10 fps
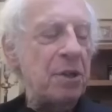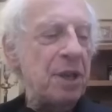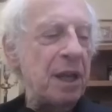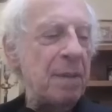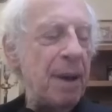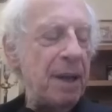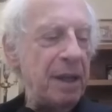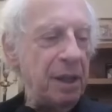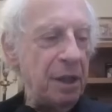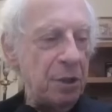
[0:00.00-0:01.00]
I said about
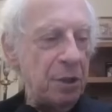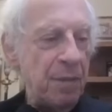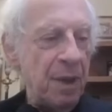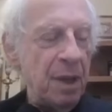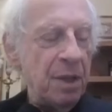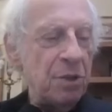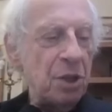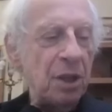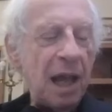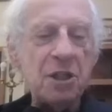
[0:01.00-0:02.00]
English, there's a
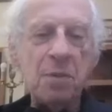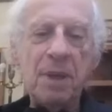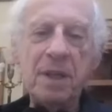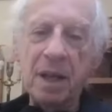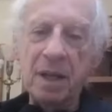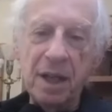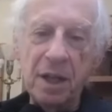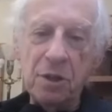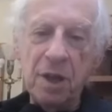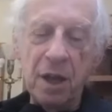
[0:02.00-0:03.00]
lot to be done in
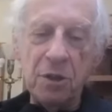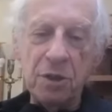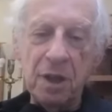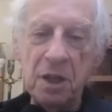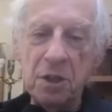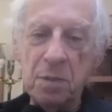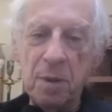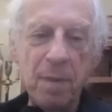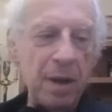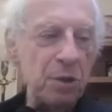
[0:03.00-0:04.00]
education that needs to
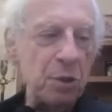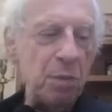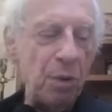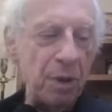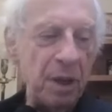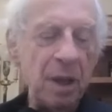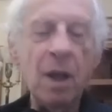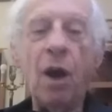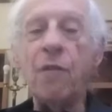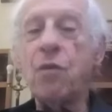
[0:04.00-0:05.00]
be better supported.
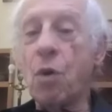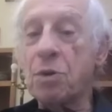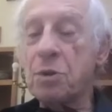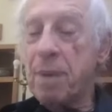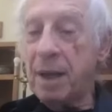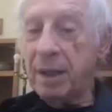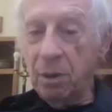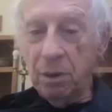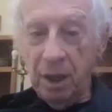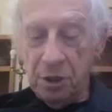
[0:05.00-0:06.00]
Of course,
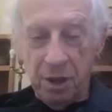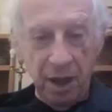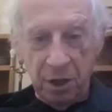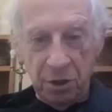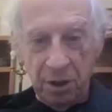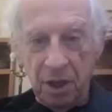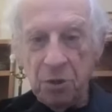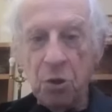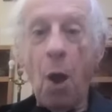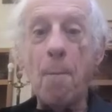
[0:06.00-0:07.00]
bilingual education
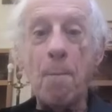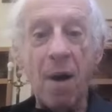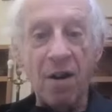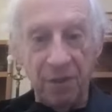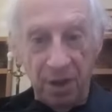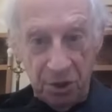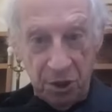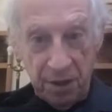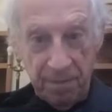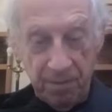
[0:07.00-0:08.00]
is
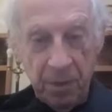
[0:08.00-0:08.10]
marvelous